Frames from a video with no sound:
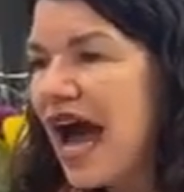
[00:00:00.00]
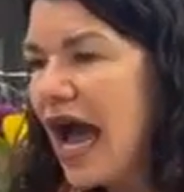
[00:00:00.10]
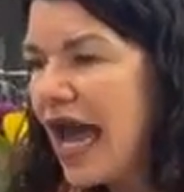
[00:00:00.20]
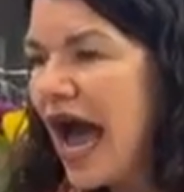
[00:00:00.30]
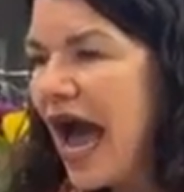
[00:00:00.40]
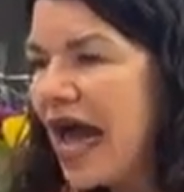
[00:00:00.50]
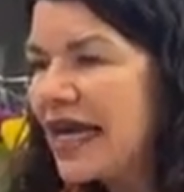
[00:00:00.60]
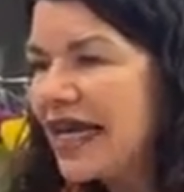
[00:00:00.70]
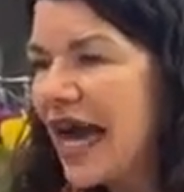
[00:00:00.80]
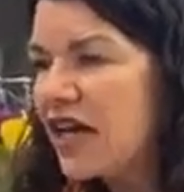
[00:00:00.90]
I
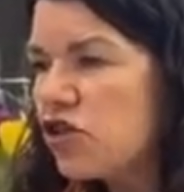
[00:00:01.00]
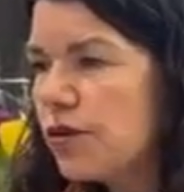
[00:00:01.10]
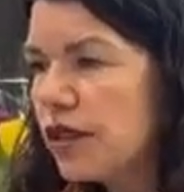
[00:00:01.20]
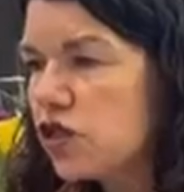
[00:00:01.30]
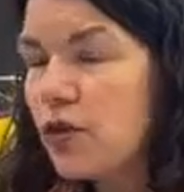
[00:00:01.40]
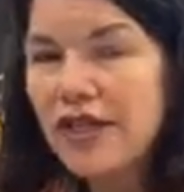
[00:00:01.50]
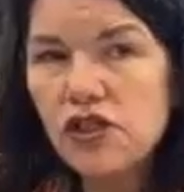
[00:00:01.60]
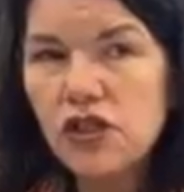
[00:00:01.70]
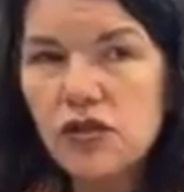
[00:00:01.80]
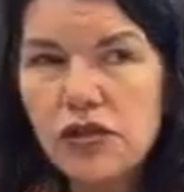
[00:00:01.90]
had a cashmere
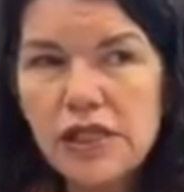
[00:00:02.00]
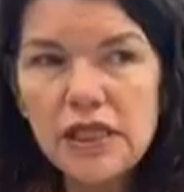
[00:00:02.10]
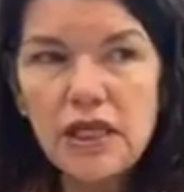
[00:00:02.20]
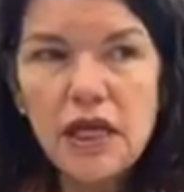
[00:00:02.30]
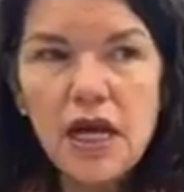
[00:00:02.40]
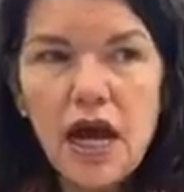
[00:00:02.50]
sweatsuit